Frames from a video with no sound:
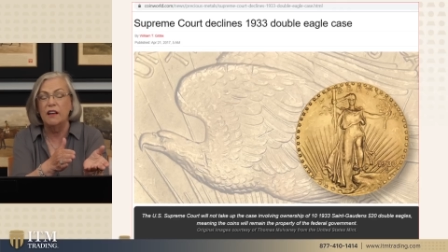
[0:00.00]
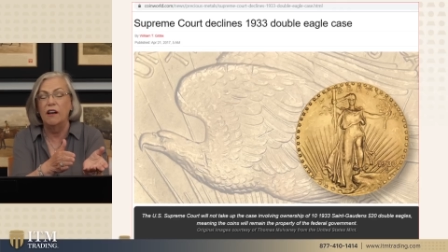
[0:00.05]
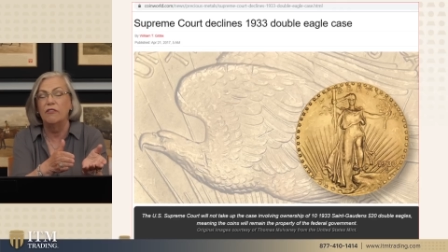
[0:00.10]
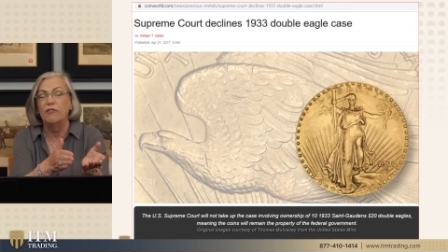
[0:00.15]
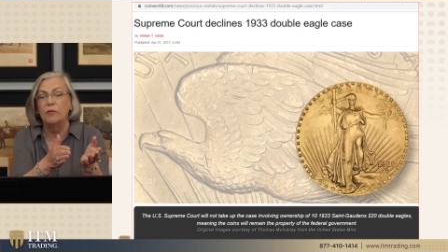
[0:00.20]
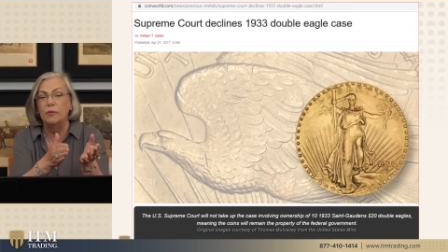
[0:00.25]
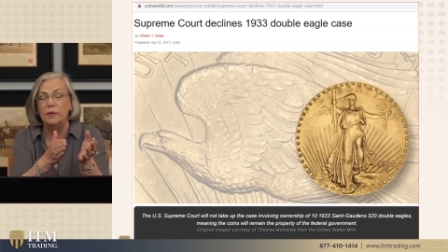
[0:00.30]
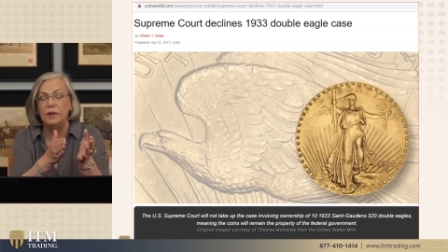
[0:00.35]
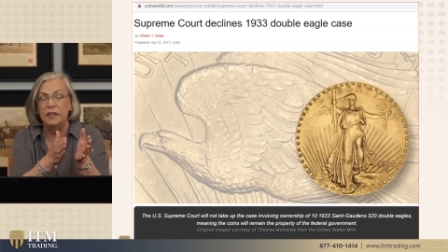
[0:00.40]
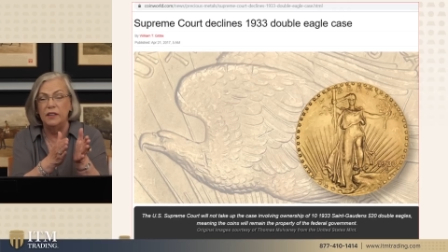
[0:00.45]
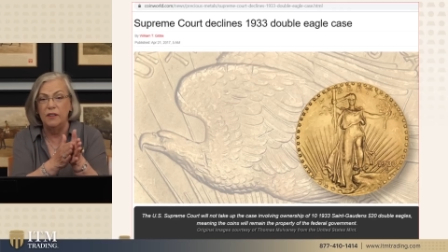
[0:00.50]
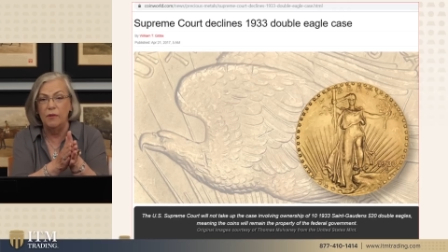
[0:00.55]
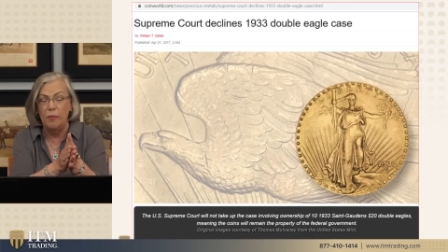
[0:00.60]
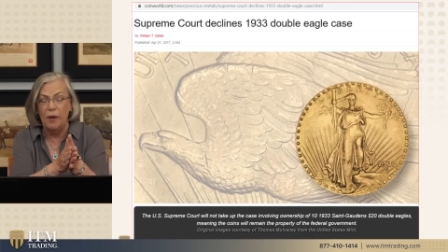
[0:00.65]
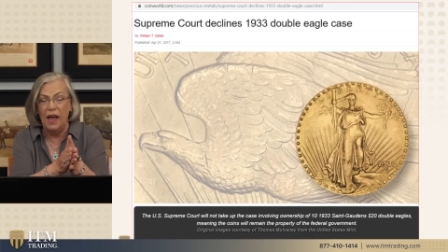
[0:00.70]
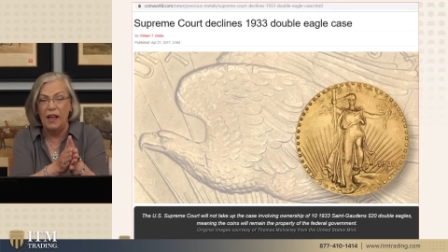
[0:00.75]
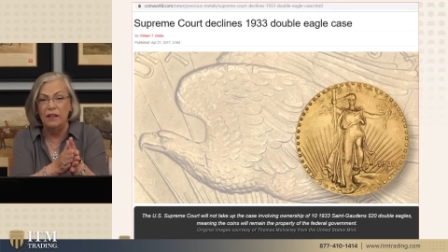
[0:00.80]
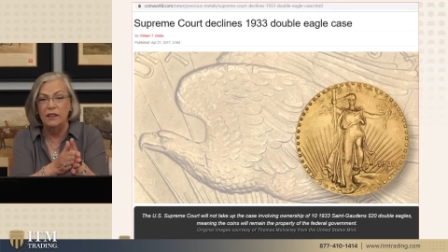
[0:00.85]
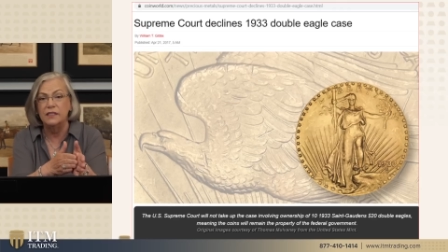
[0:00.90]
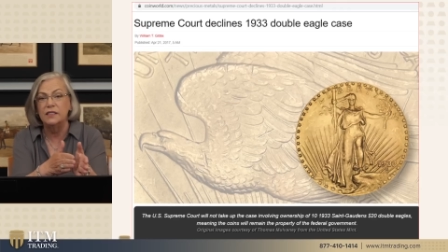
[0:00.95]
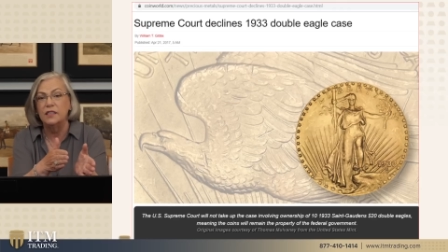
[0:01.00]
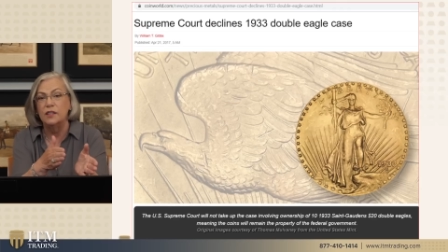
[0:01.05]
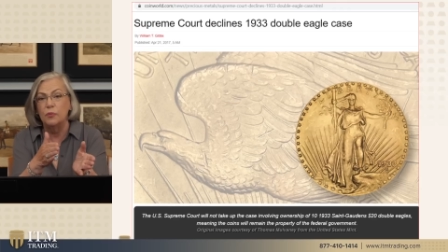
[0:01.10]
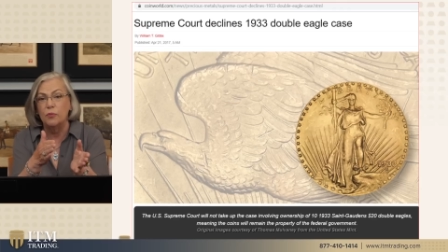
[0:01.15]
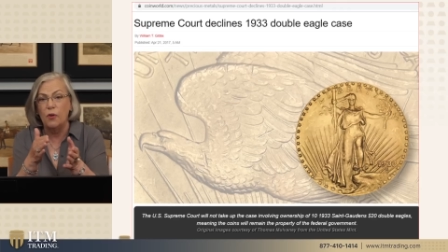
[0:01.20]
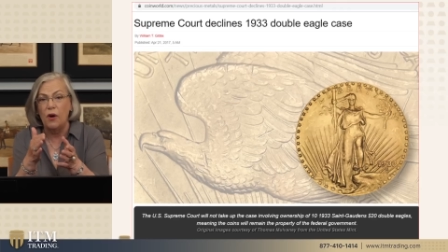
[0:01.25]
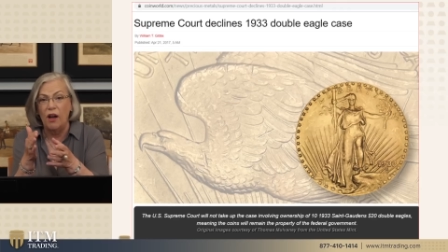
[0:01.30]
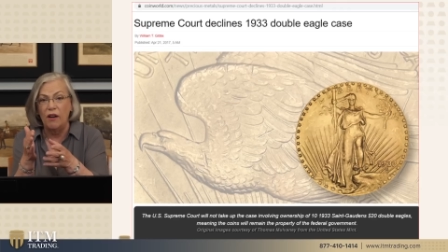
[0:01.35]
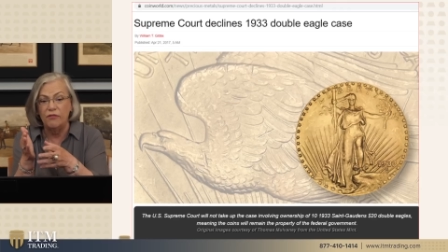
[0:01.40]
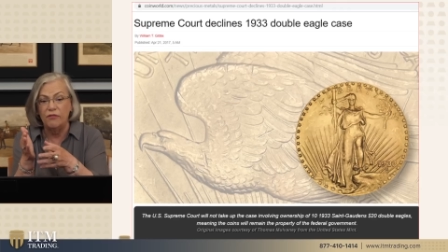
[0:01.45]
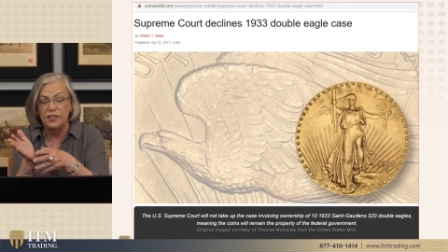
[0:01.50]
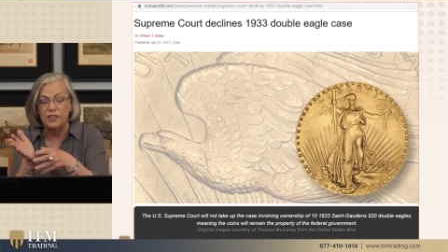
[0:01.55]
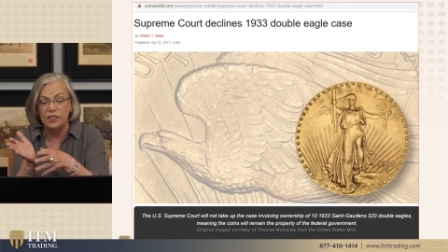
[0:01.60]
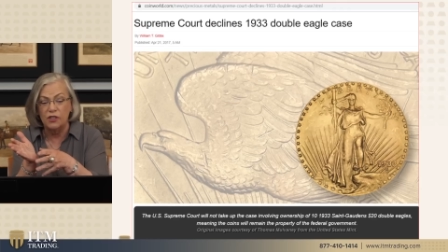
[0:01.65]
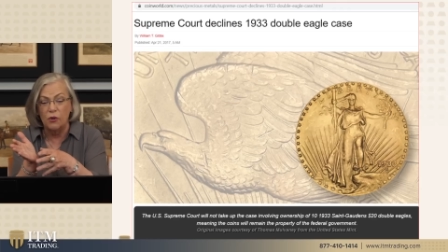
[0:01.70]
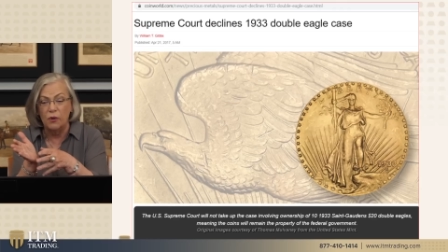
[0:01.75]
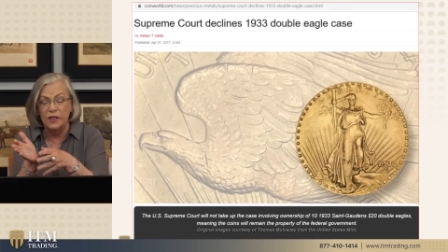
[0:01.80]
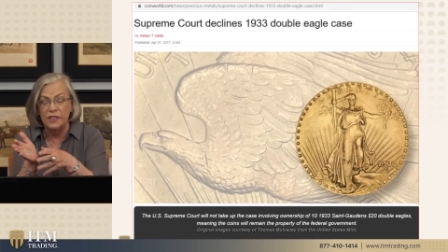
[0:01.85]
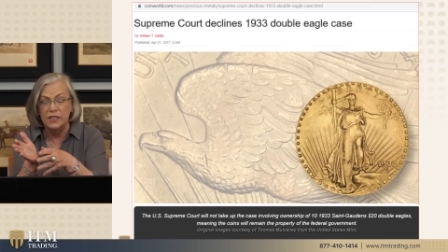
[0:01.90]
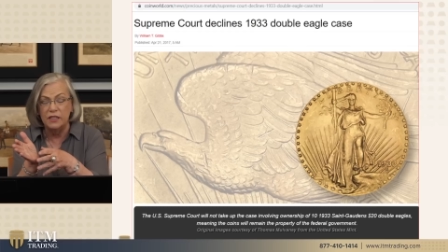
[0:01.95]
government and the balance of the profits
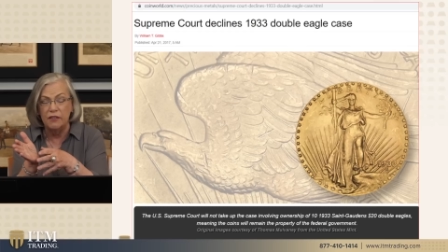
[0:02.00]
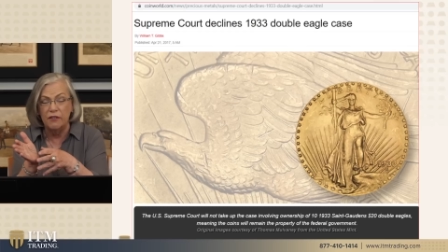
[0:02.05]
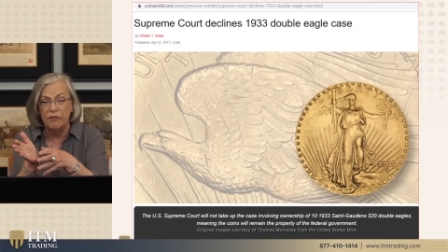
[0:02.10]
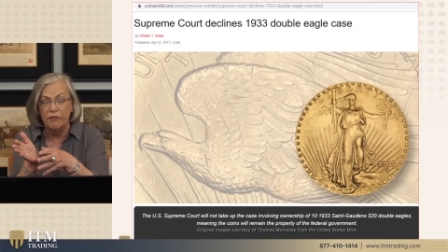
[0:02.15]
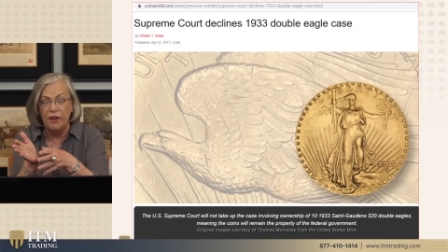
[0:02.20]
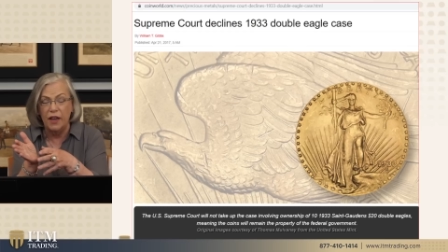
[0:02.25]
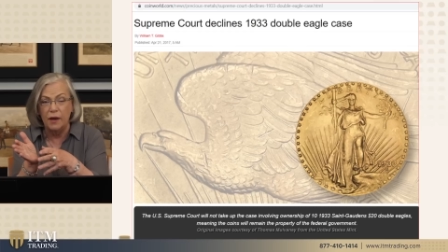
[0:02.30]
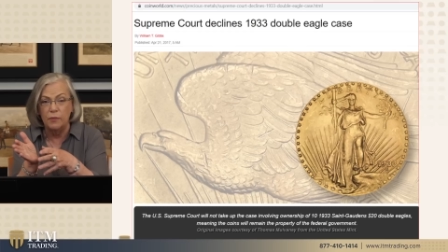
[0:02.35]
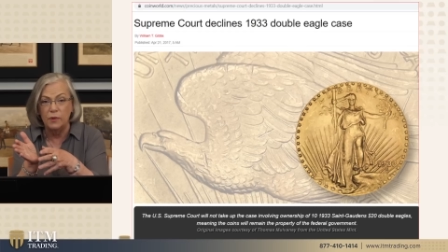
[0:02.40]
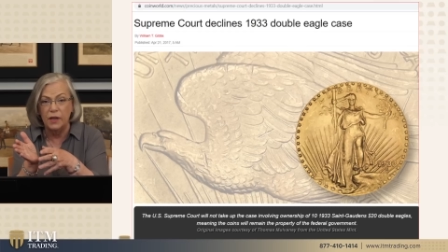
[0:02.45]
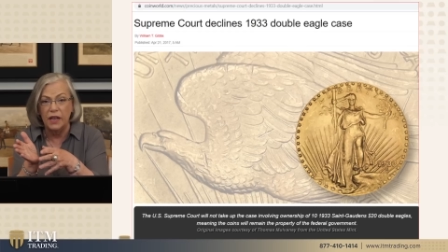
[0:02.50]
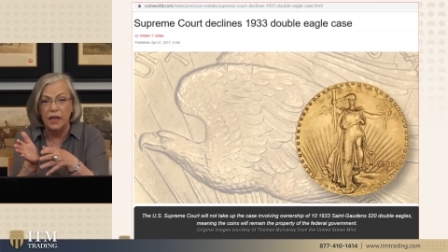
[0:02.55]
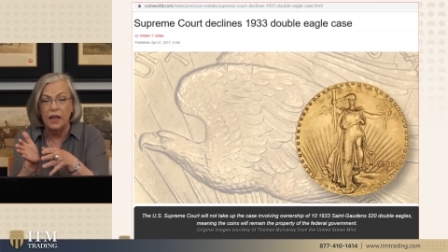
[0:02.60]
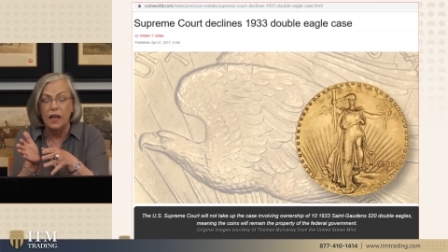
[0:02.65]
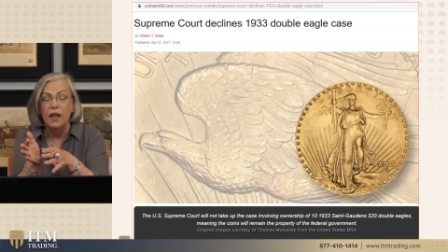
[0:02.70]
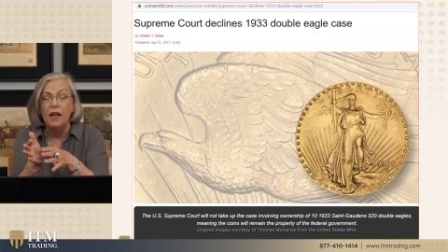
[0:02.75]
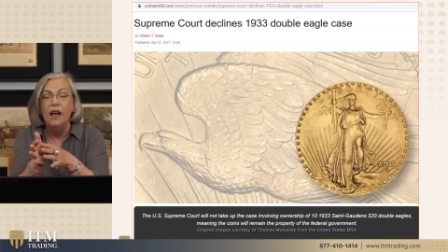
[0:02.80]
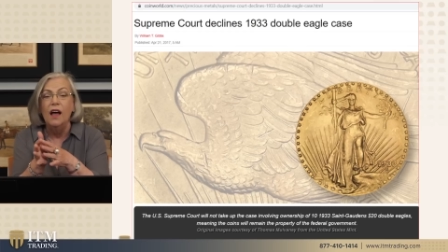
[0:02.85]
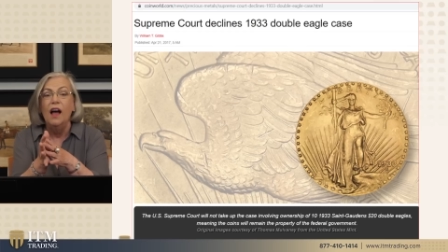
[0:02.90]
going to the family.